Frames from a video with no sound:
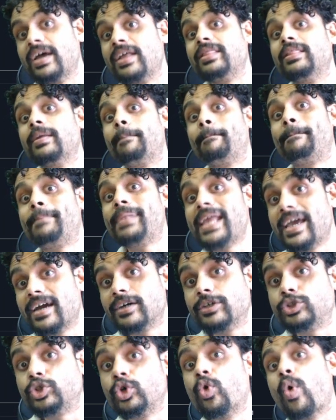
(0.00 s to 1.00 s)
the
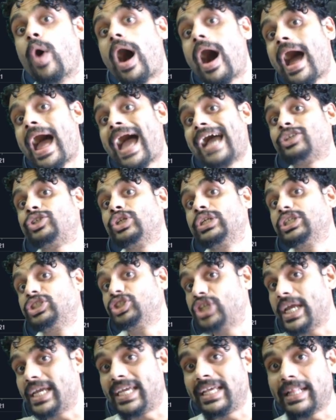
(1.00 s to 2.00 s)
players who are actually
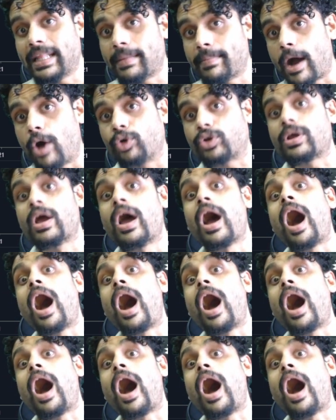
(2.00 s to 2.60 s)
shaking them out,